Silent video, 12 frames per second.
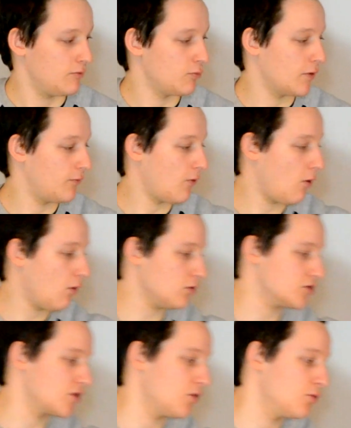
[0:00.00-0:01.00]
We've
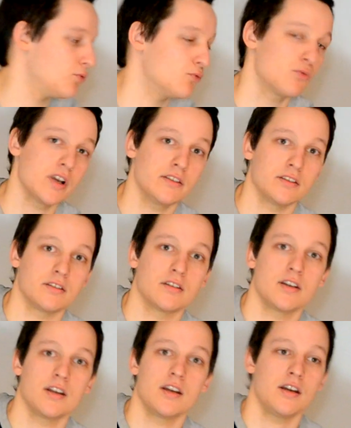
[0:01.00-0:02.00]
also written
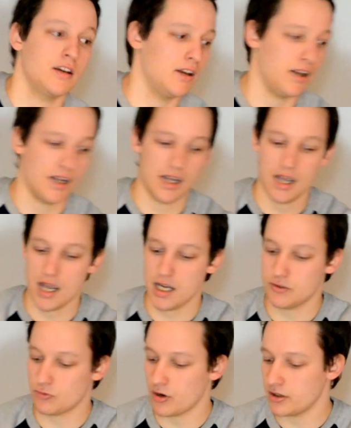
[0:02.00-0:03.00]
an
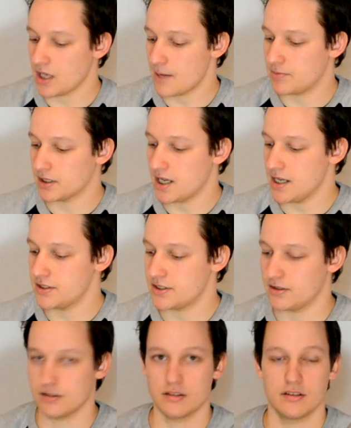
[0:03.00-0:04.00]
Android
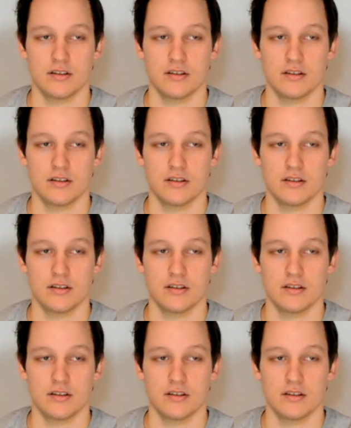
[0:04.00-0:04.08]
application